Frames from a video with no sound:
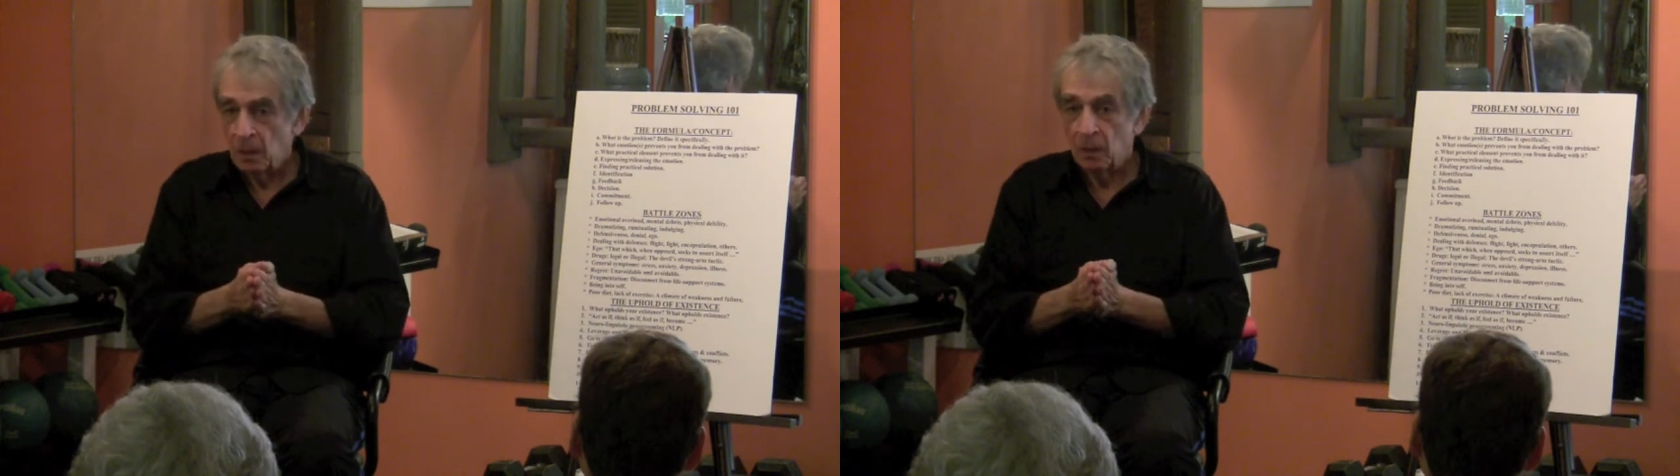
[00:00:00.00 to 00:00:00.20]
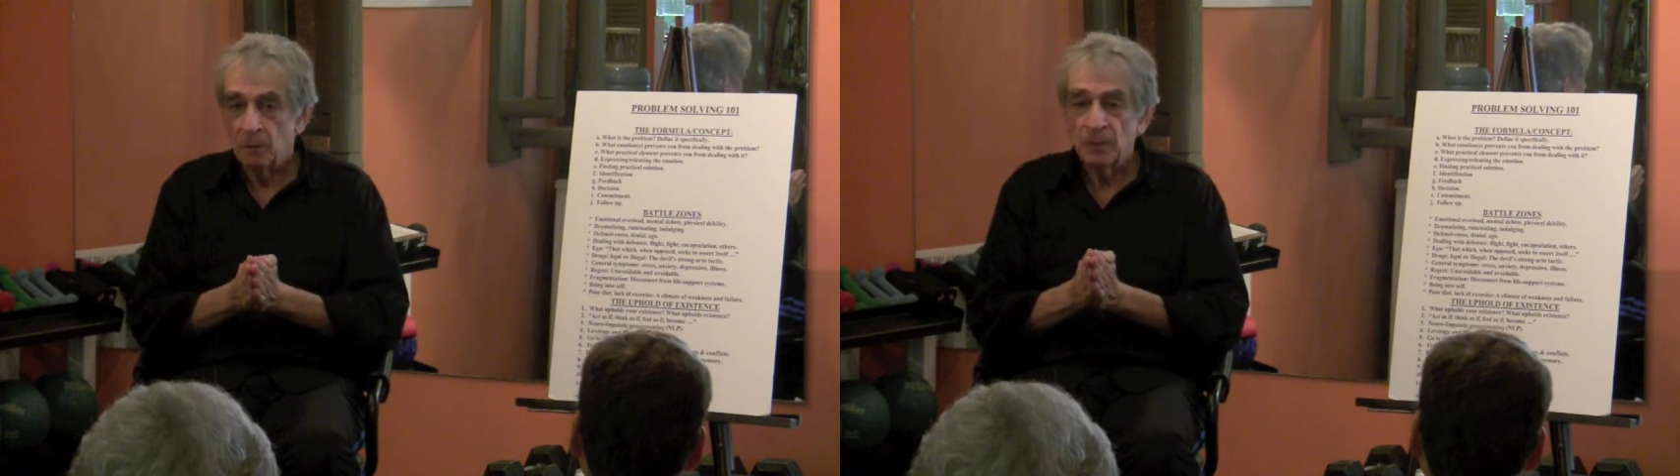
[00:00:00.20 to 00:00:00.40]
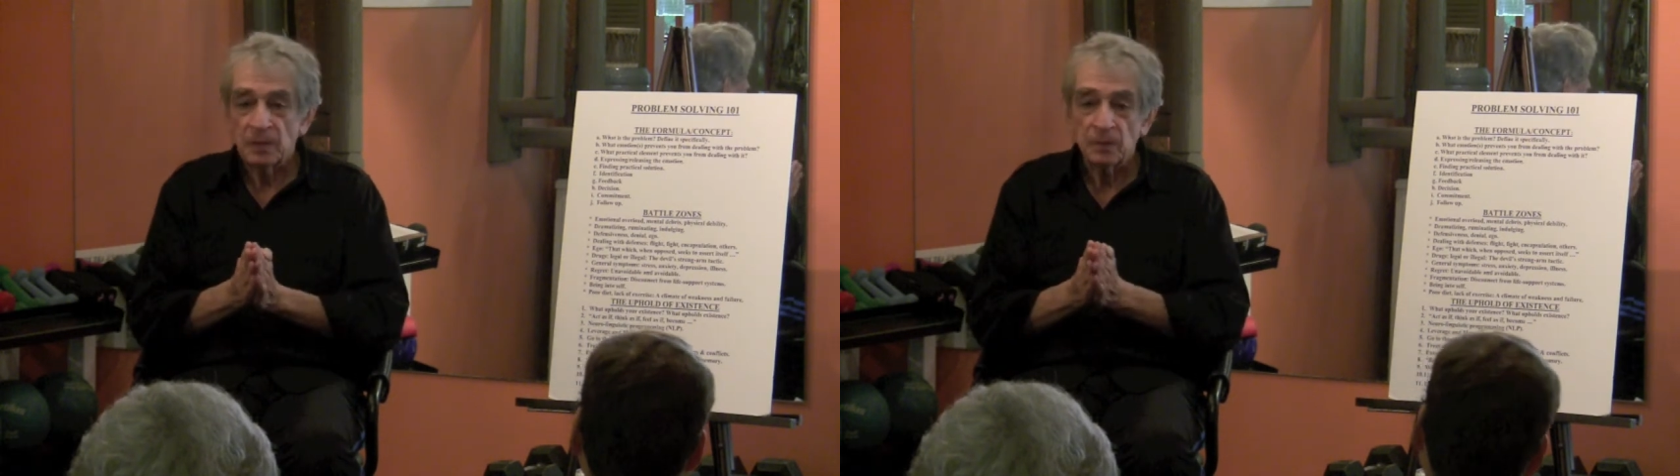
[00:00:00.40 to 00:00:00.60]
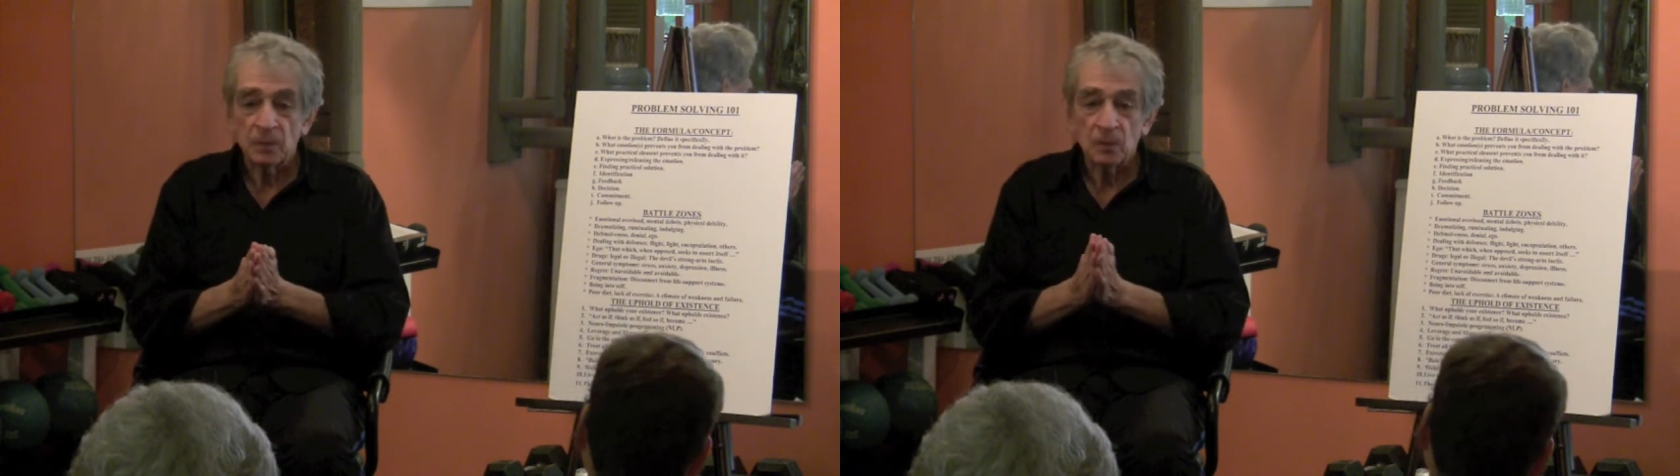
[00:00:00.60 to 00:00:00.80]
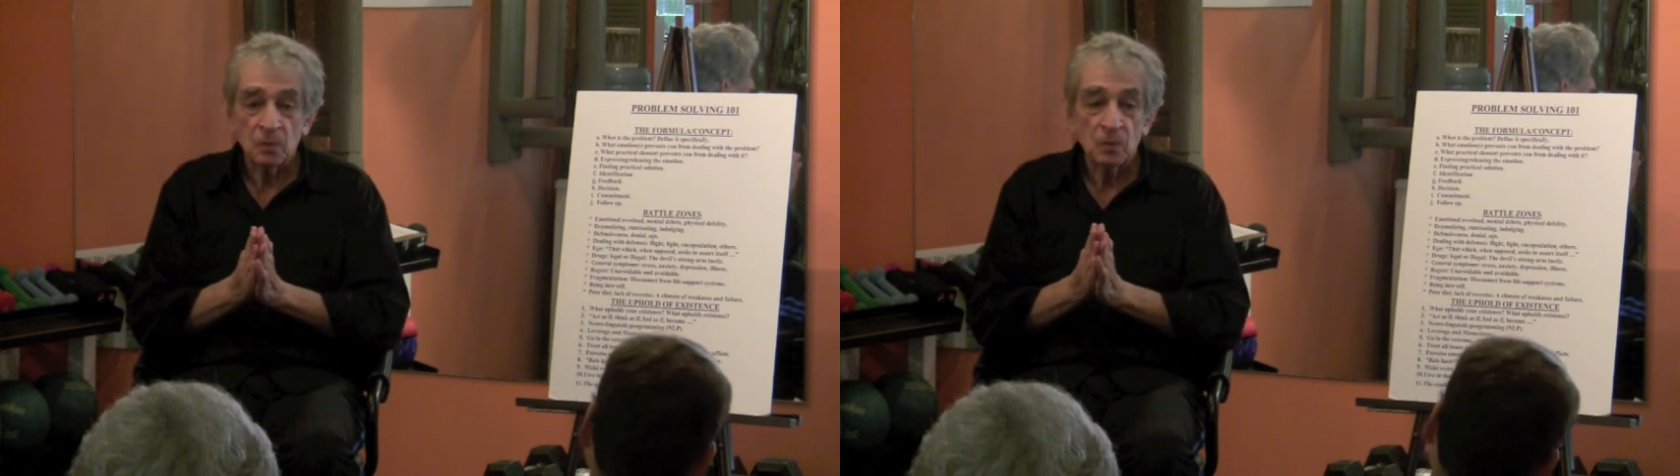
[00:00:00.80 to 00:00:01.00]
are
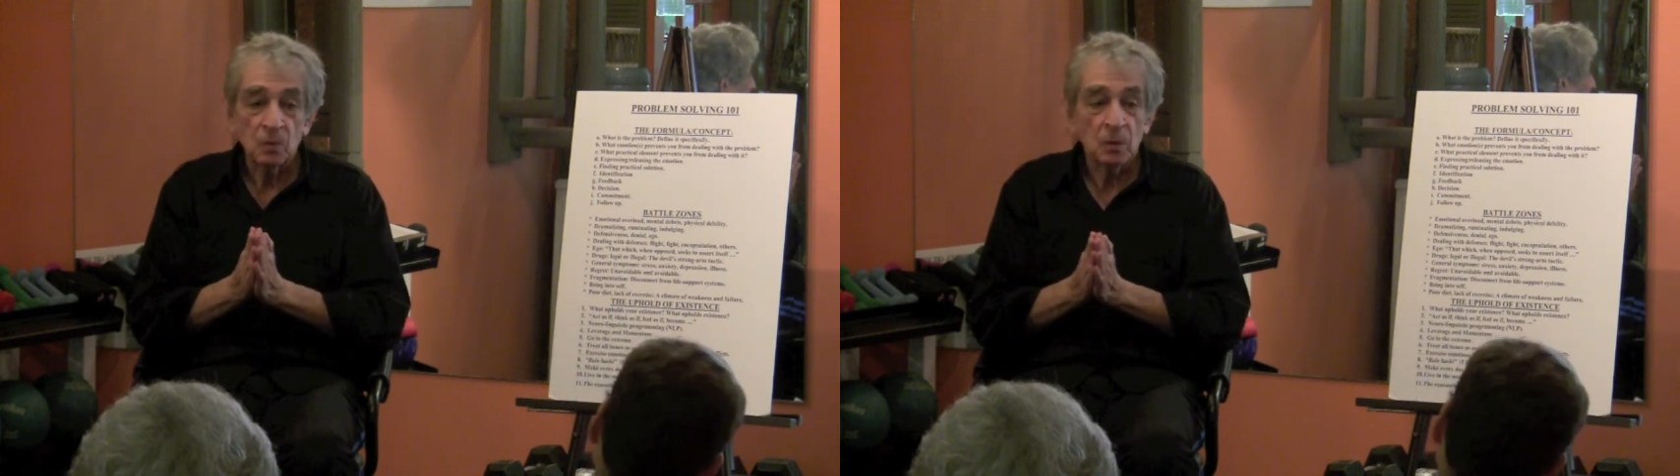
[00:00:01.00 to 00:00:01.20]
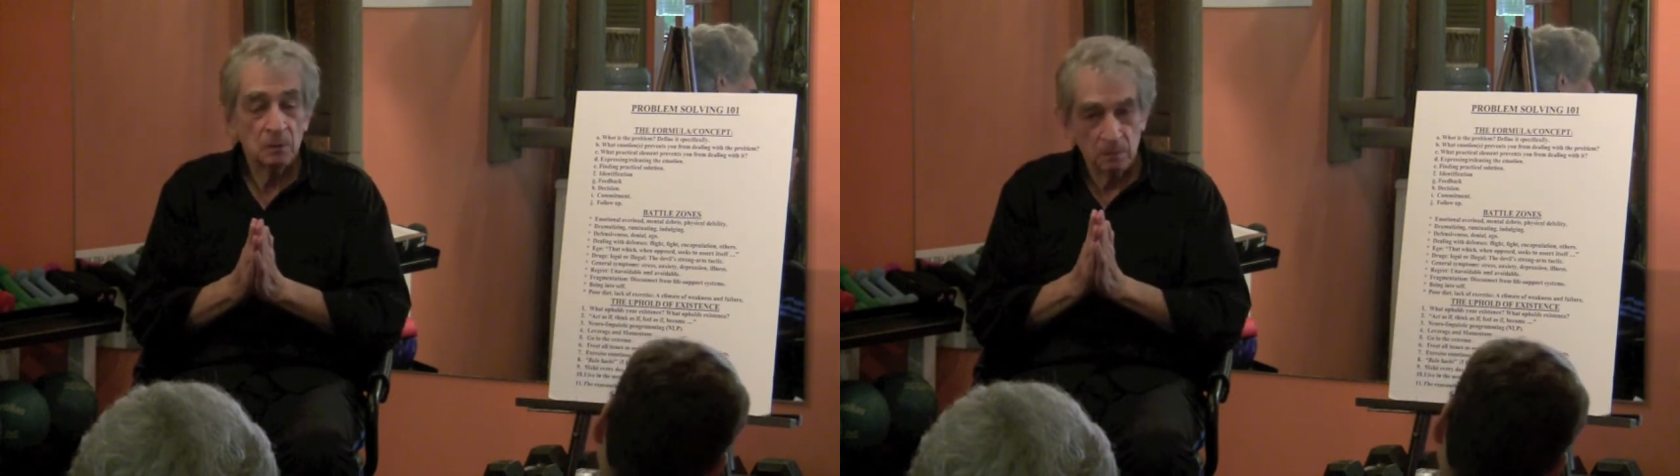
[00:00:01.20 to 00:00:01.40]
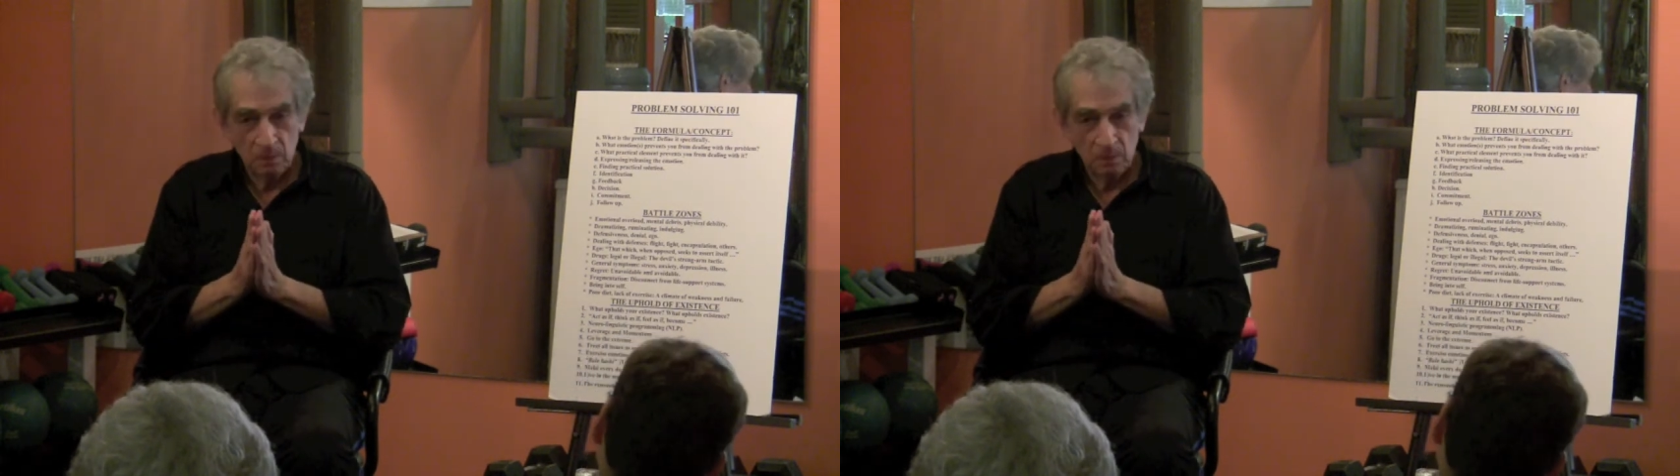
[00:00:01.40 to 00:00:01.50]
people who